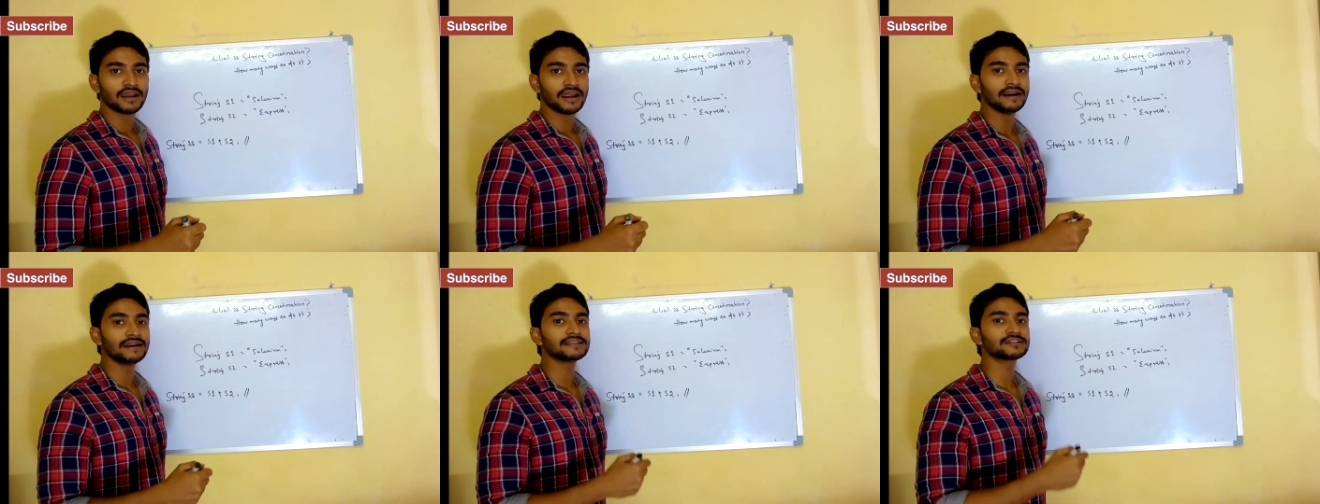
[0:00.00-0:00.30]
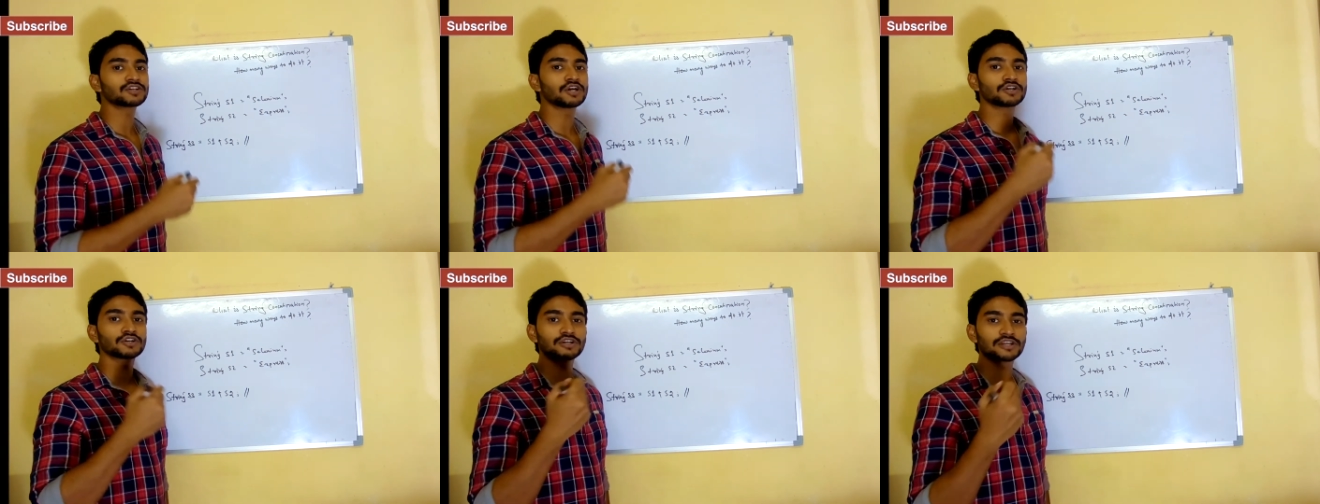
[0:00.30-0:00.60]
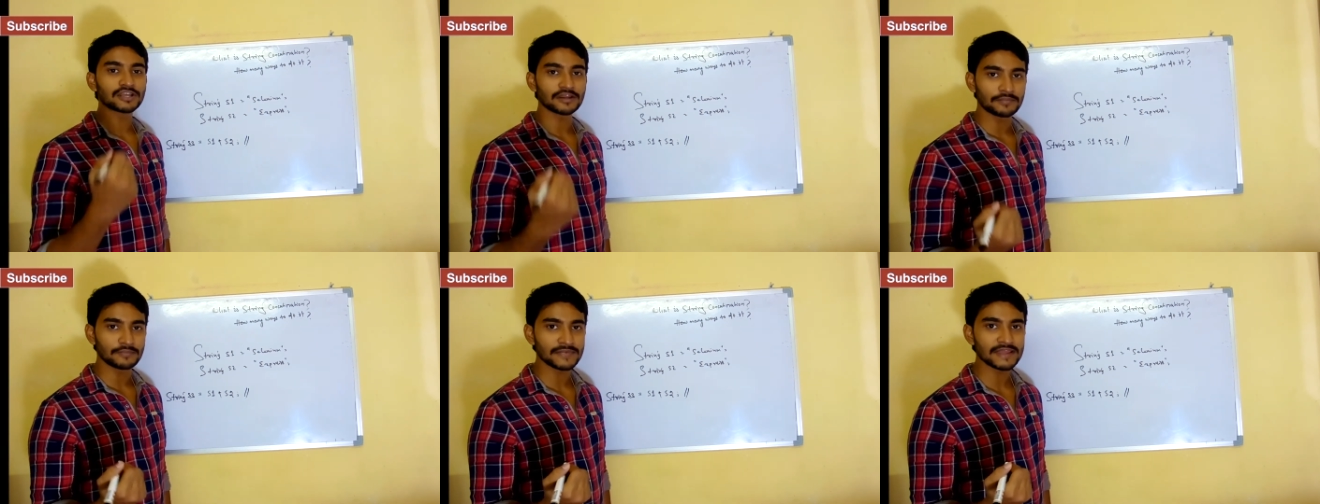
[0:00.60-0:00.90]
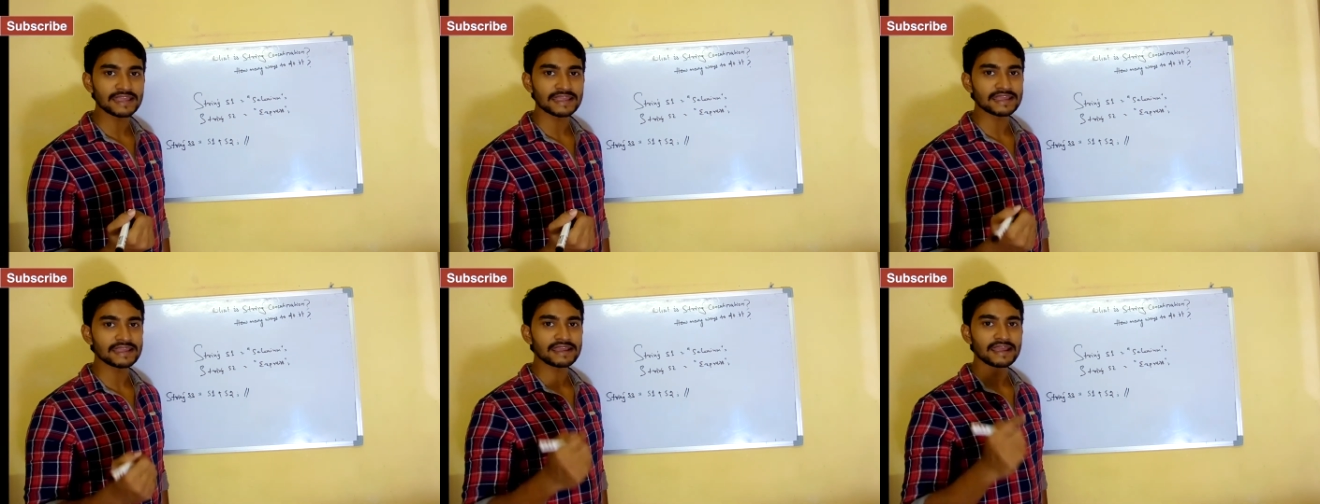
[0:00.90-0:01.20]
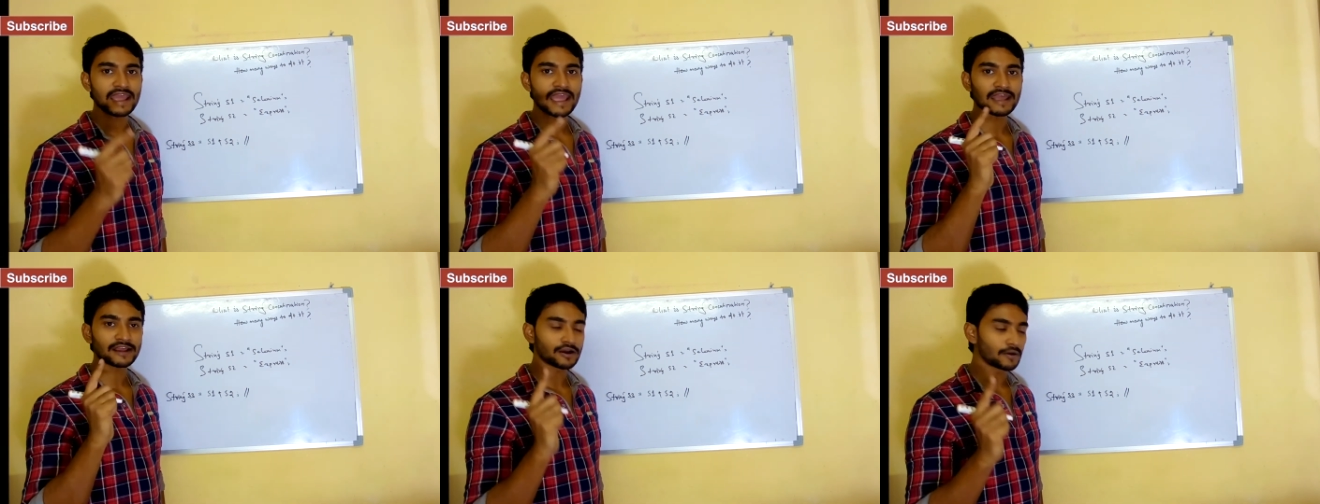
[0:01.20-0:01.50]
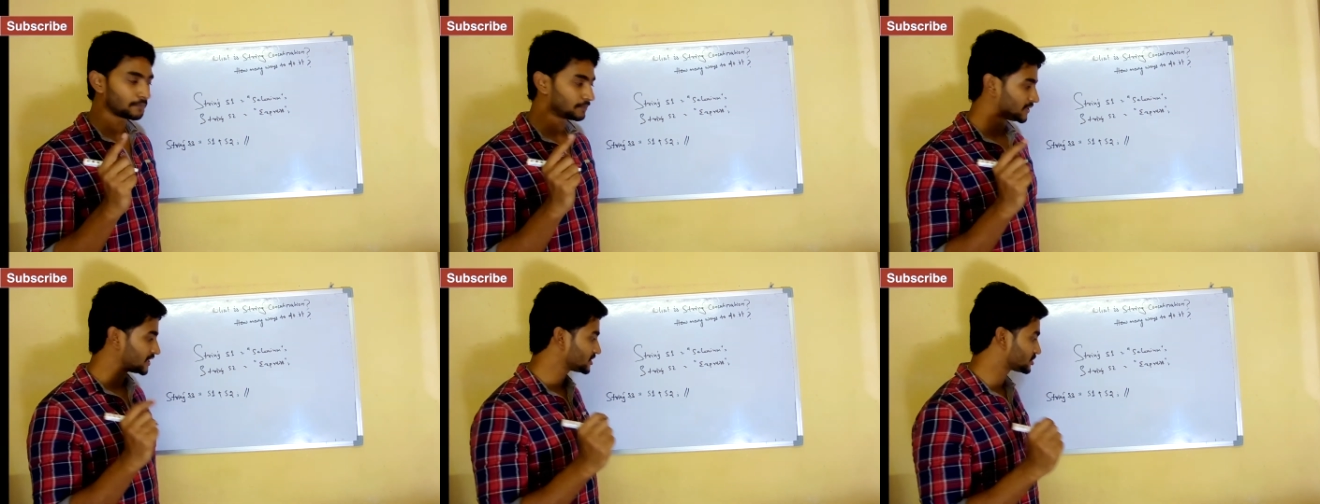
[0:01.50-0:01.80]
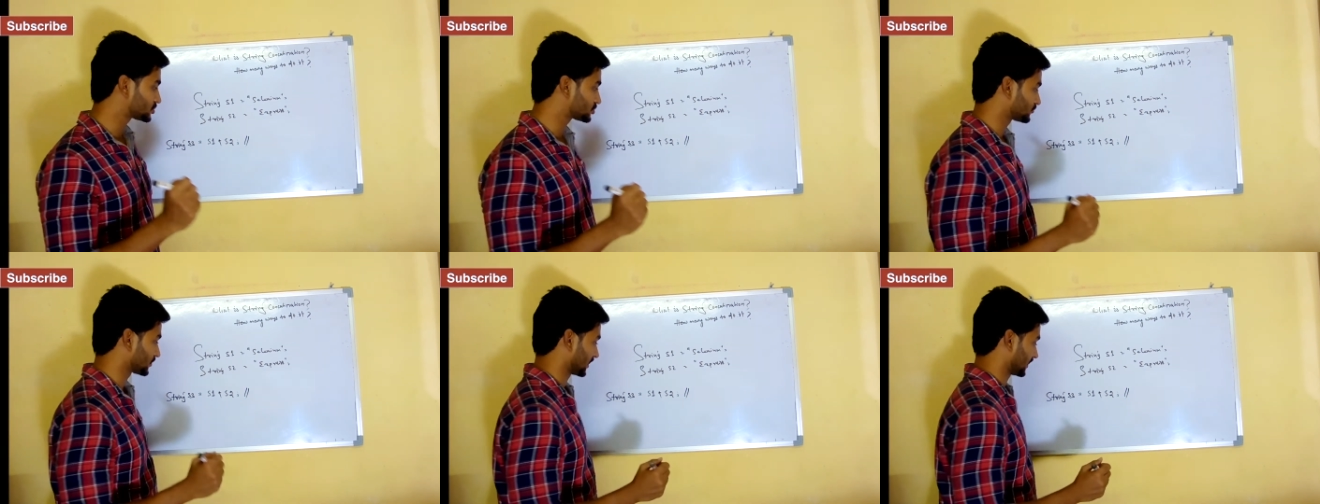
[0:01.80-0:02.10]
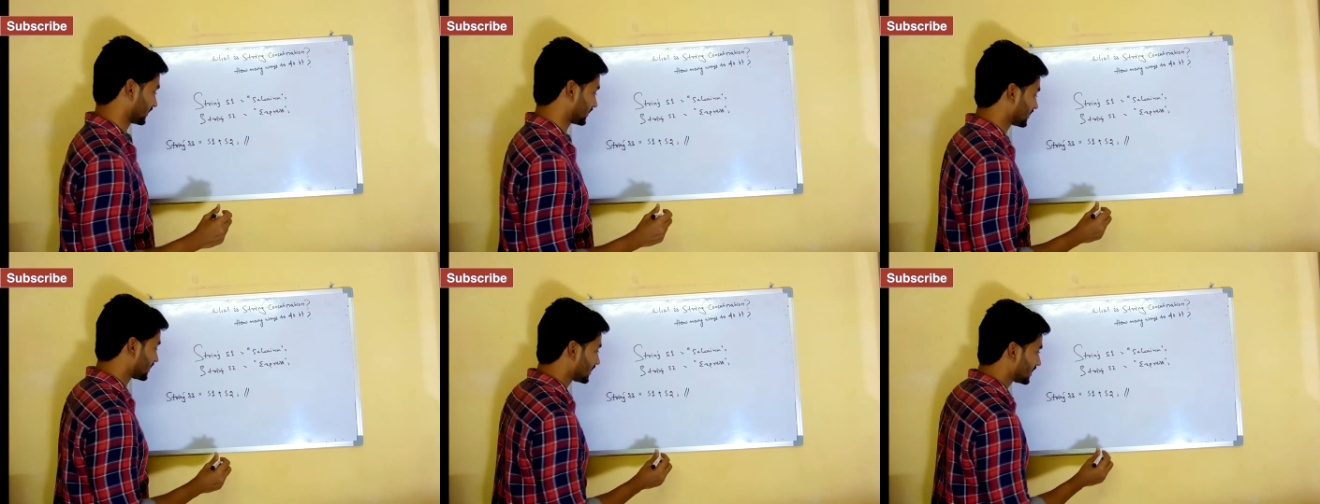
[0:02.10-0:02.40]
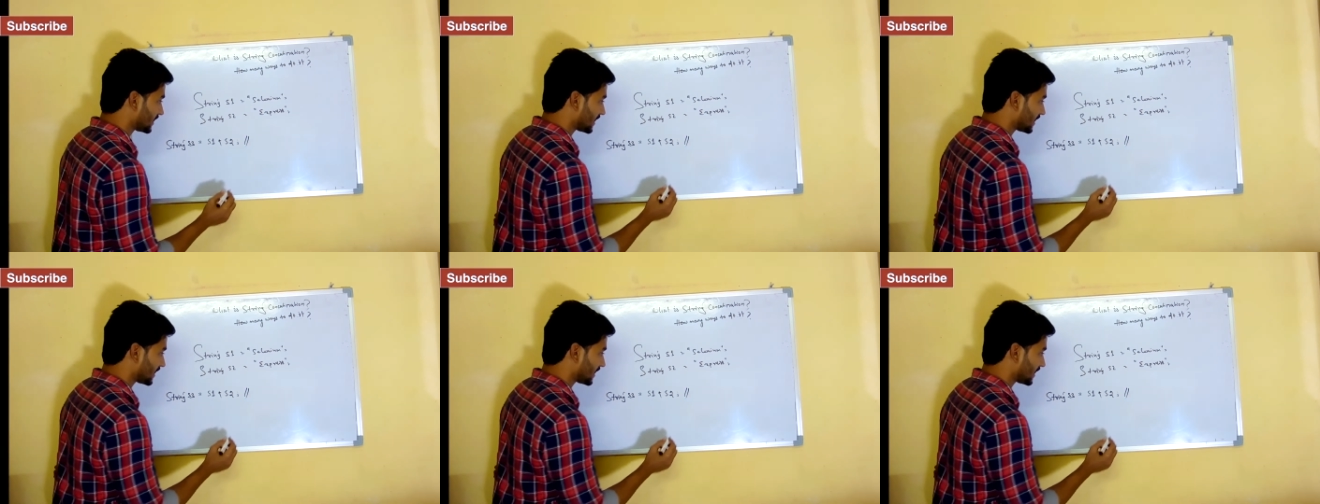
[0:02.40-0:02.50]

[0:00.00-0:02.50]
It is going to give me a complete string